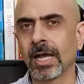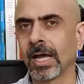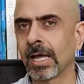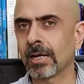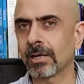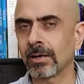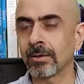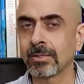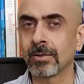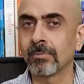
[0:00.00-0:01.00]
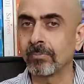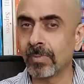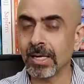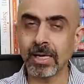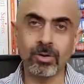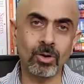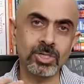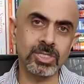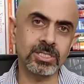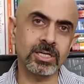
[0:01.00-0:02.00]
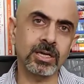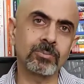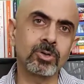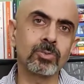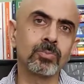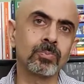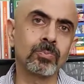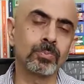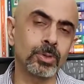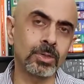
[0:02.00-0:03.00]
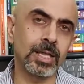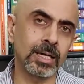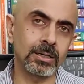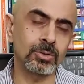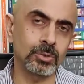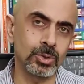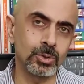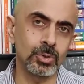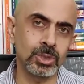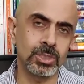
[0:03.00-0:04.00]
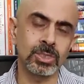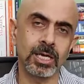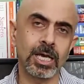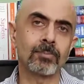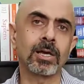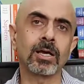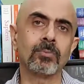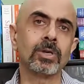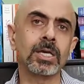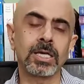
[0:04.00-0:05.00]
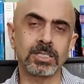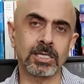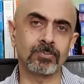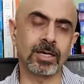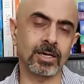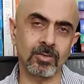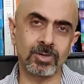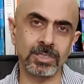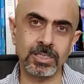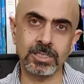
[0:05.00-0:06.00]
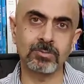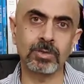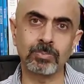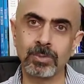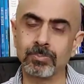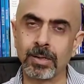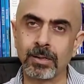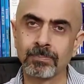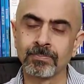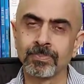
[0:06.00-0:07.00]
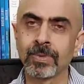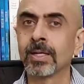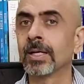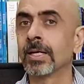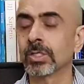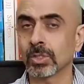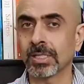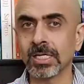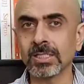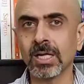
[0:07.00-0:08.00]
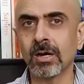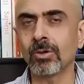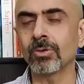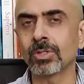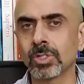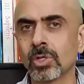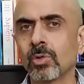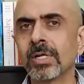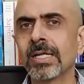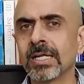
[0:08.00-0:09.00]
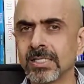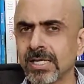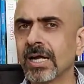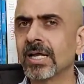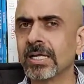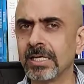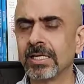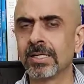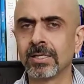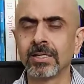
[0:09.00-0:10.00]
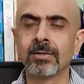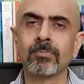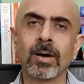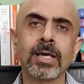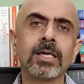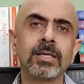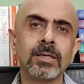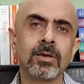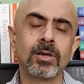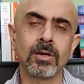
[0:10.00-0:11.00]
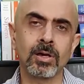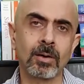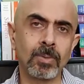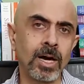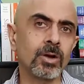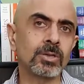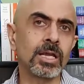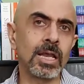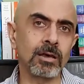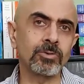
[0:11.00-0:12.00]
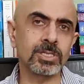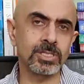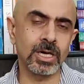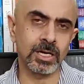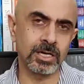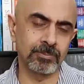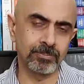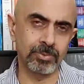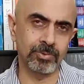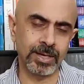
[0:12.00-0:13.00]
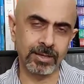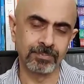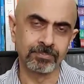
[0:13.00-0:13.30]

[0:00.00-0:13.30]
and make a conscious attempt to put that to use in my communication, my conversation with people. So that is how slowly and steadily my command on the language started improving.